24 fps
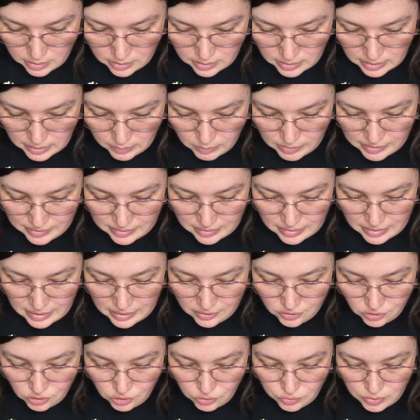Then we did
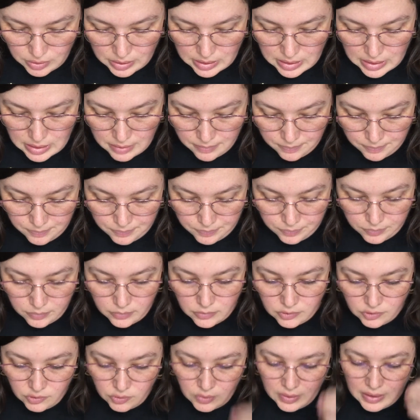history.
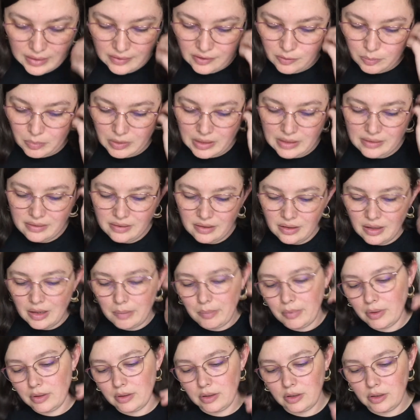So I explained to
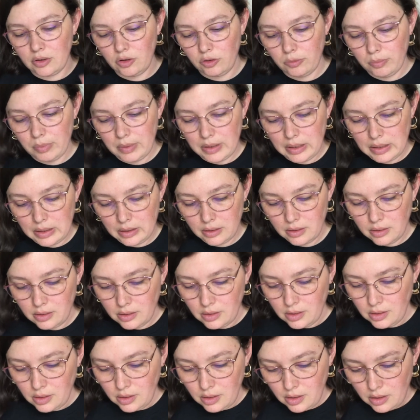them a little bit
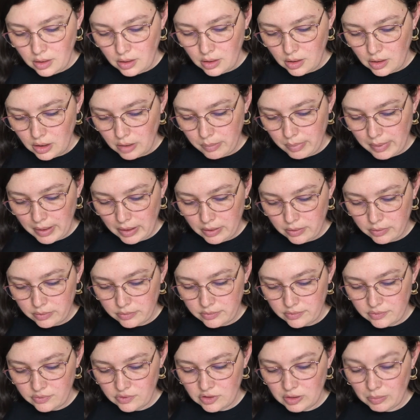about
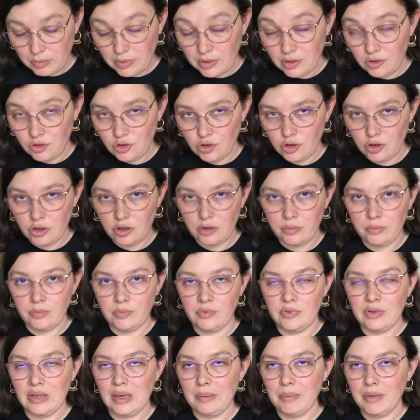some of the
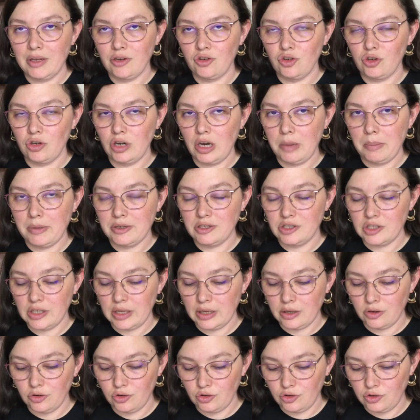terms. I'm not sure how much they
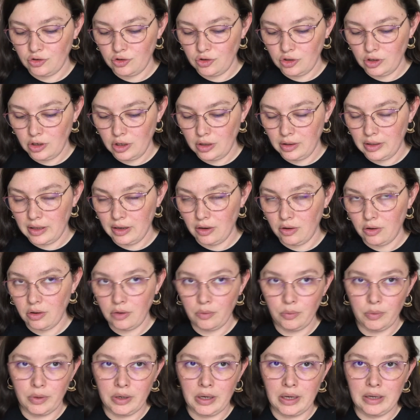understood. They all
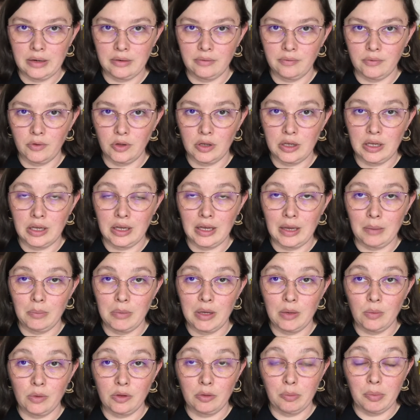were kind of looking at me
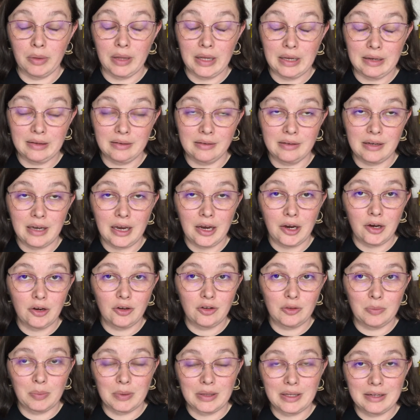with blank
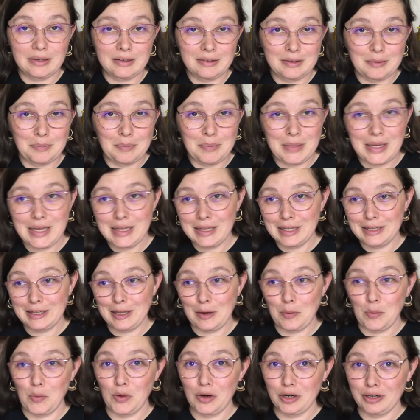stares, but that doesn't mean that they
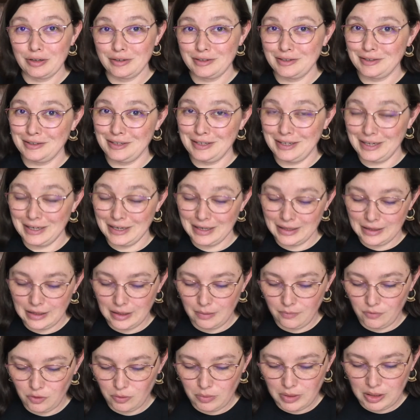weren't getting the
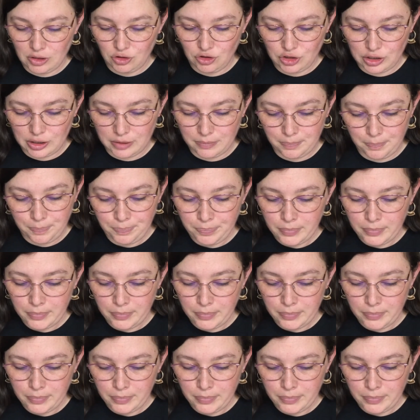information.